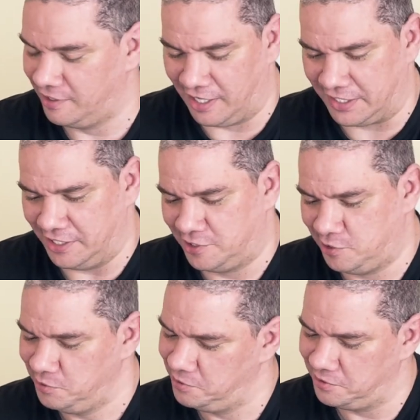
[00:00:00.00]
Like
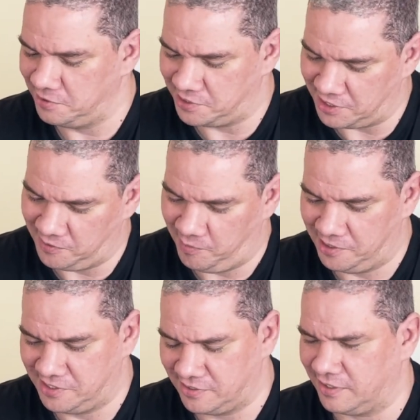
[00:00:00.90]
Isuzu, General
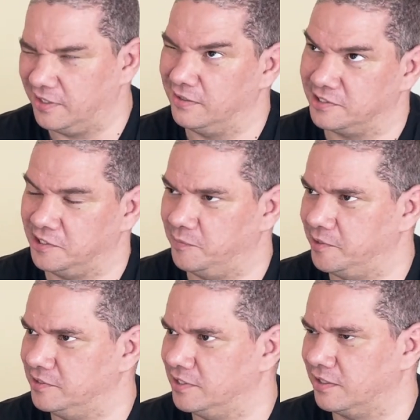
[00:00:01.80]
Motors. Okay, not General Motors.